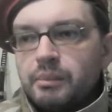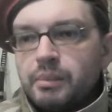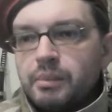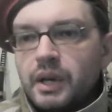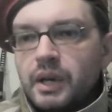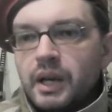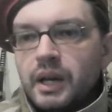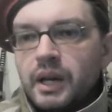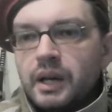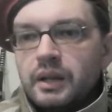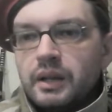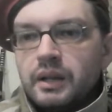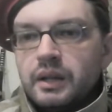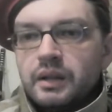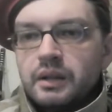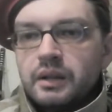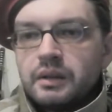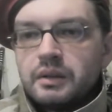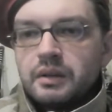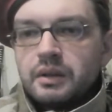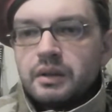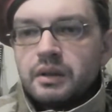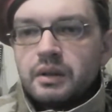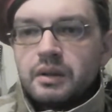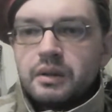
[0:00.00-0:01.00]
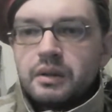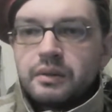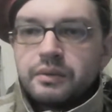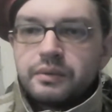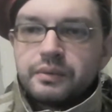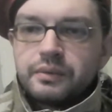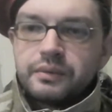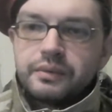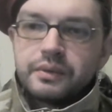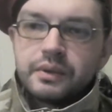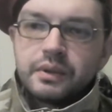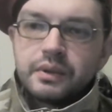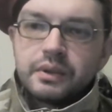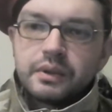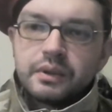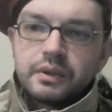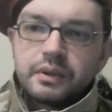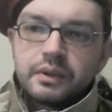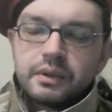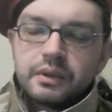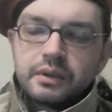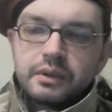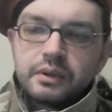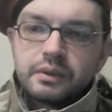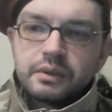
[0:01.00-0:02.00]
play of
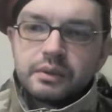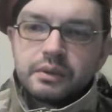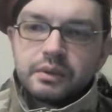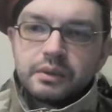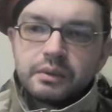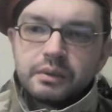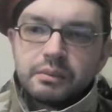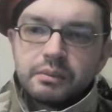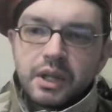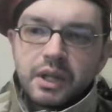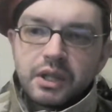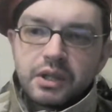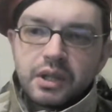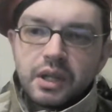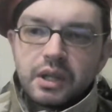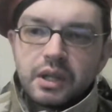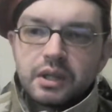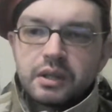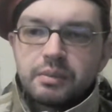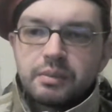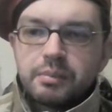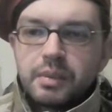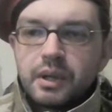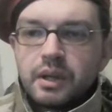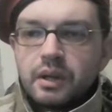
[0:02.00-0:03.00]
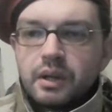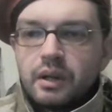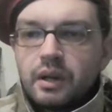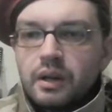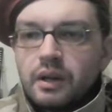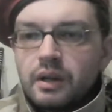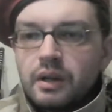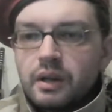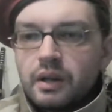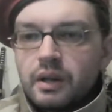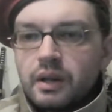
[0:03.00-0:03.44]
by Shakespeare.